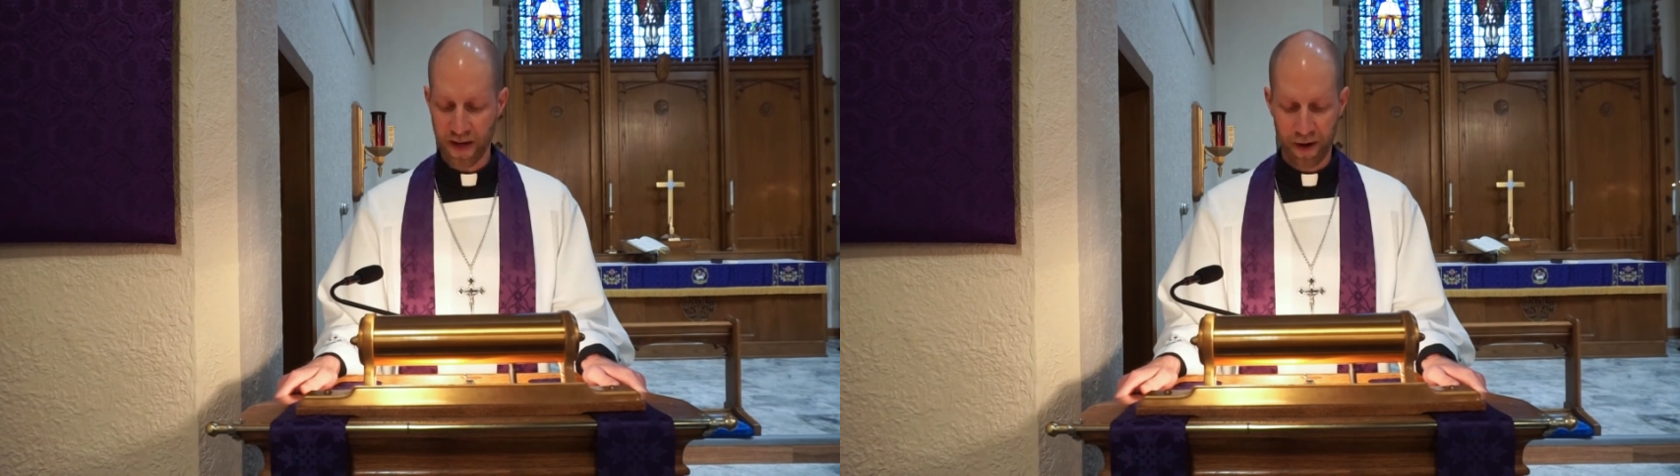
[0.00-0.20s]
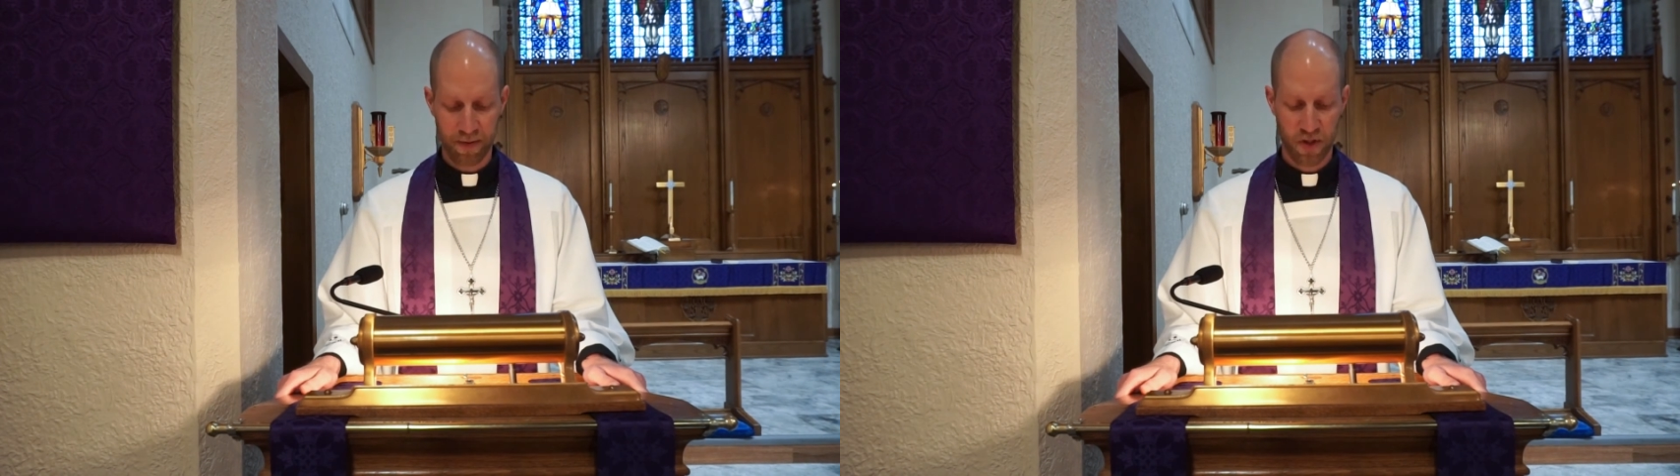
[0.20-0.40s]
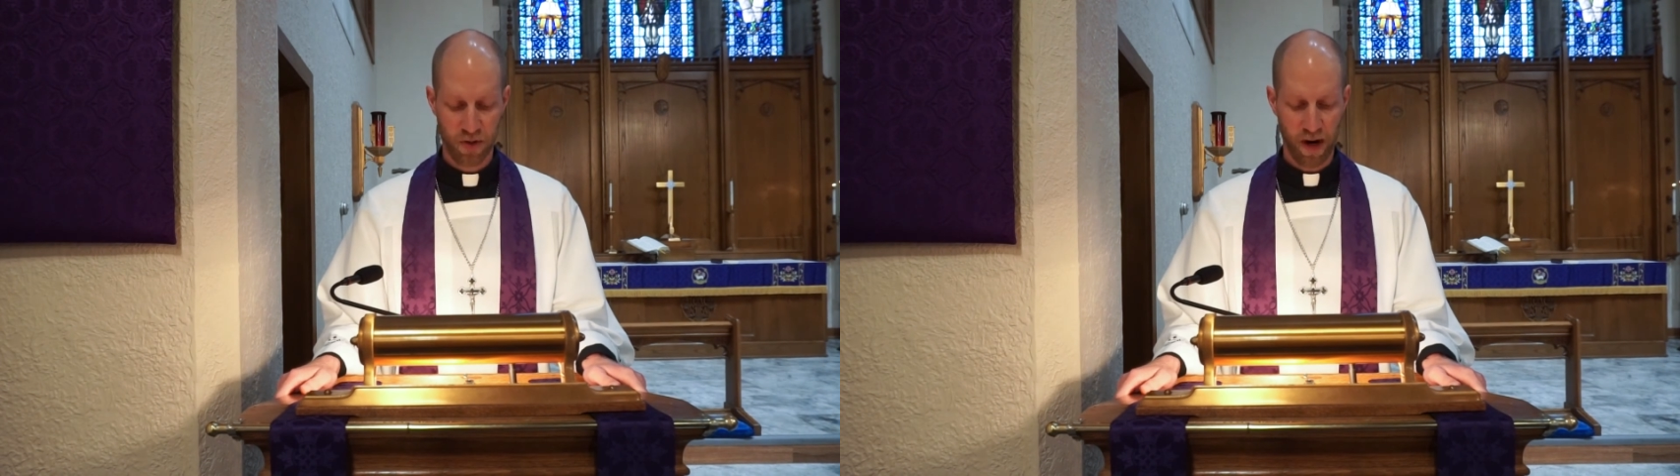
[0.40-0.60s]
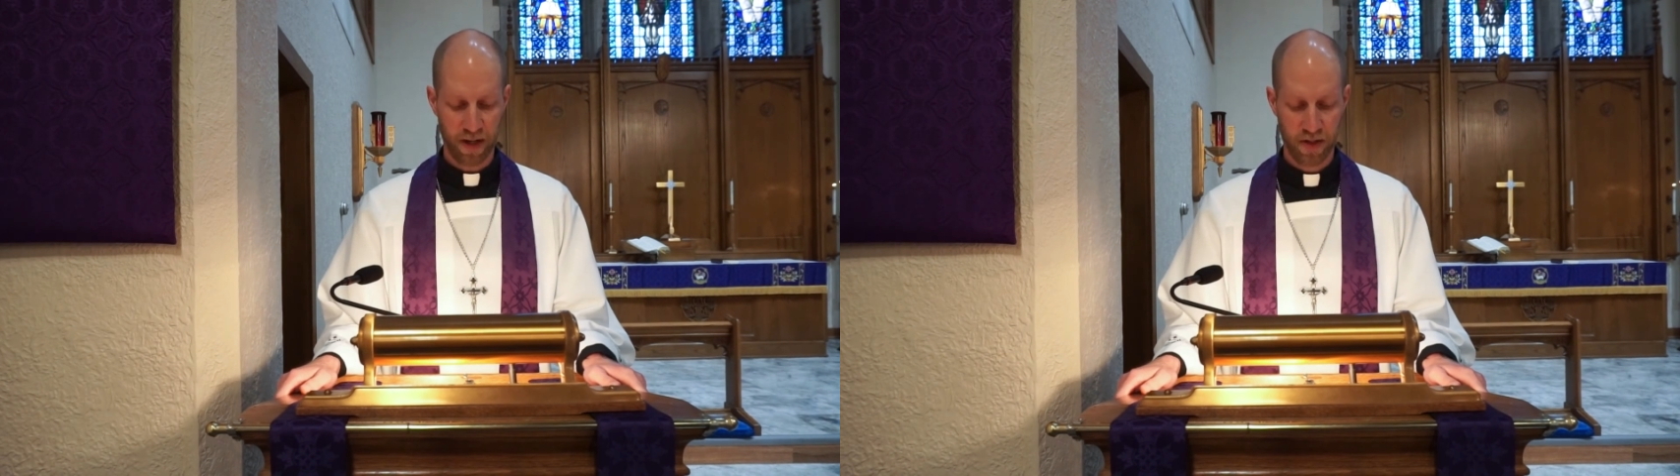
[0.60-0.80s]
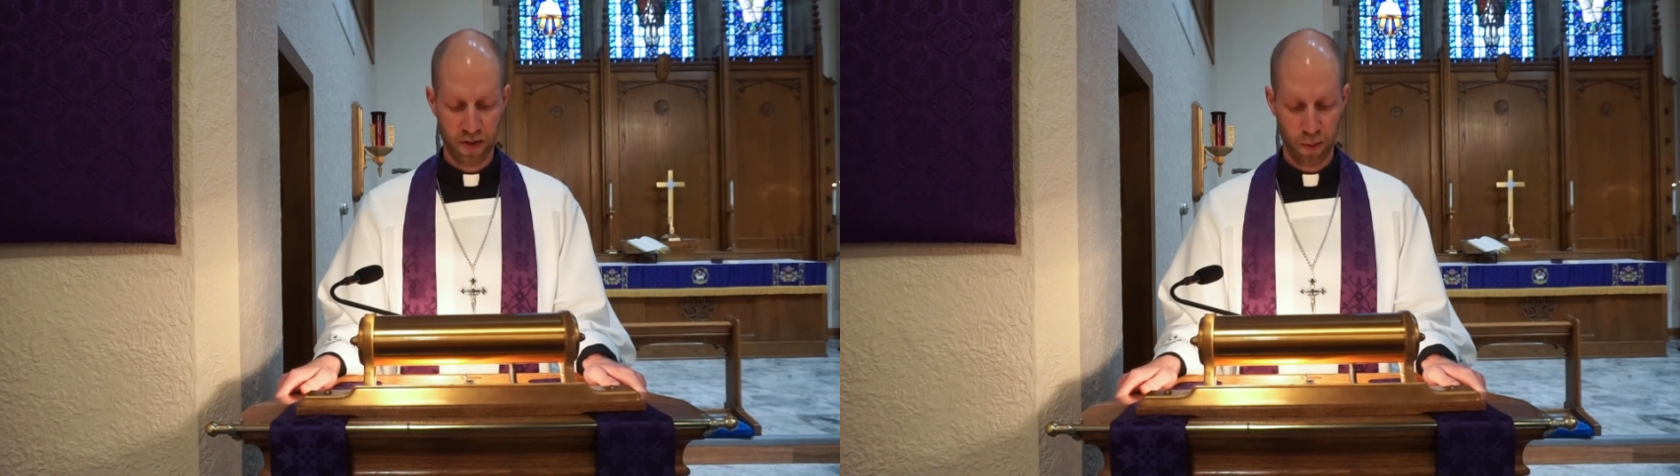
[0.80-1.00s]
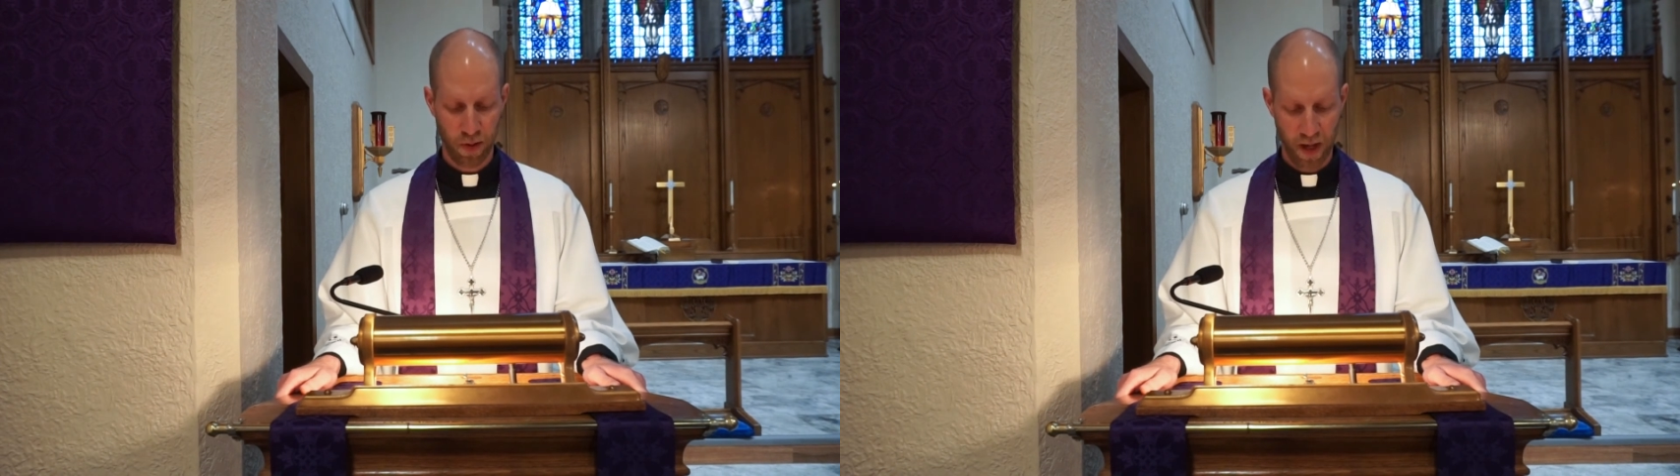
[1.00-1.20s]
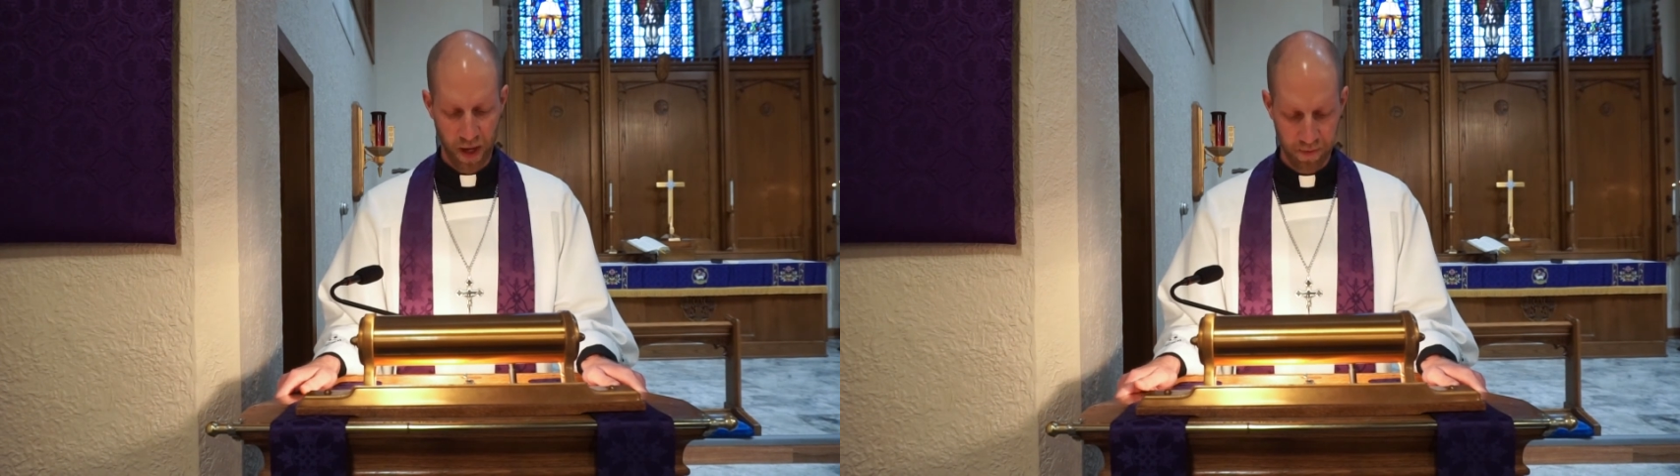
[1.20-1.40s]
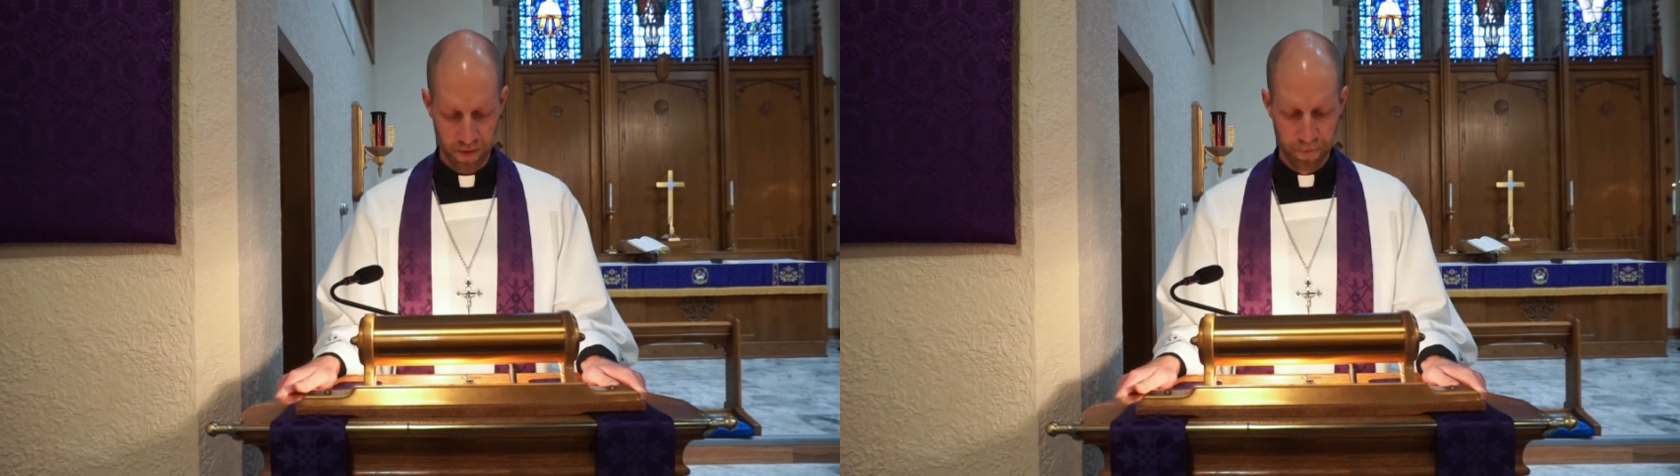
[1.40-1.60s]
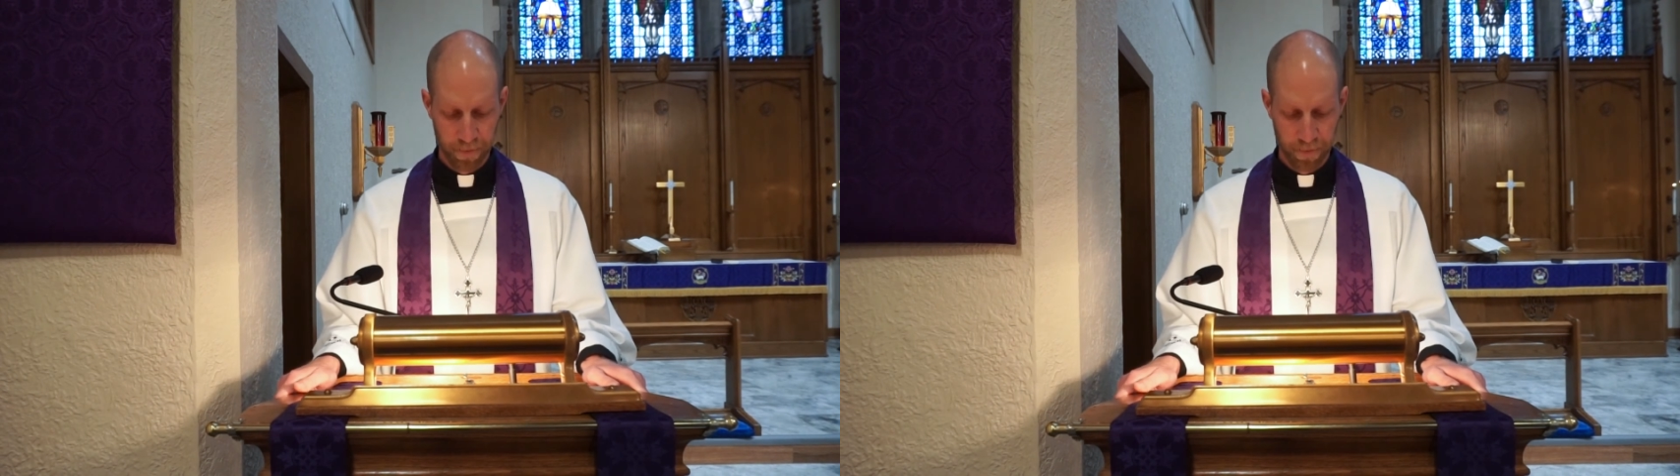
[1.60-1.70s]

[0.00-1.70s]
outstretched toward heaven.